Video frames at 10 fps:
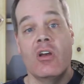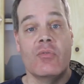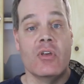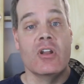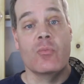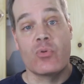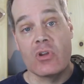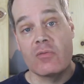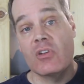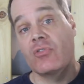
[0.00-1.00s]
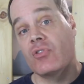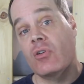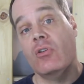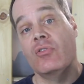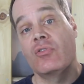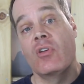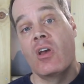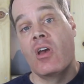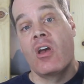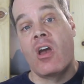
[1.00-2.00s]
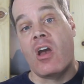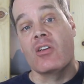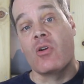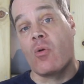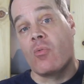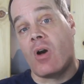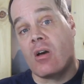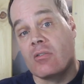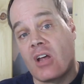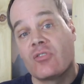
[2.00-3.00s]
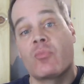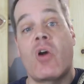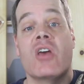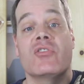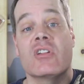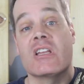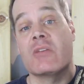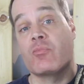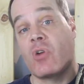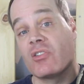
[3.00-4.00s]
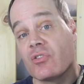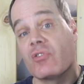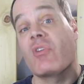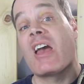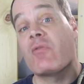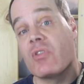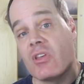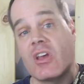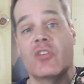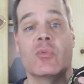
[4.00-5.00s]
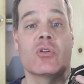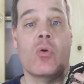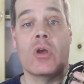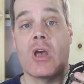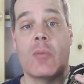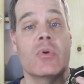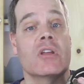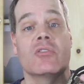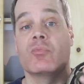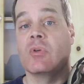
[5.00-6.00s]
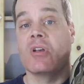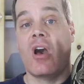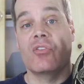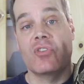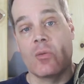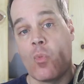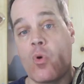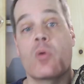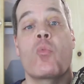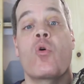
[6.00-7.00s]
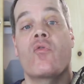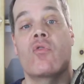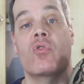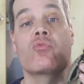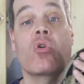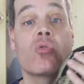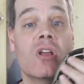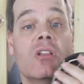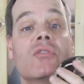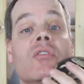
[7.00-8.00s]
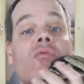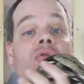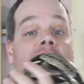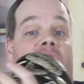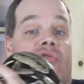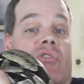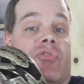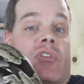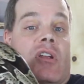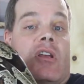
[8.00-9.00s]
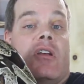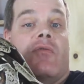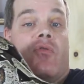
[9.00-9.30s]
than in previous years. You know, not surprisingly, prices of everything have been going up. It's been costing more and more for rodents and for electricity and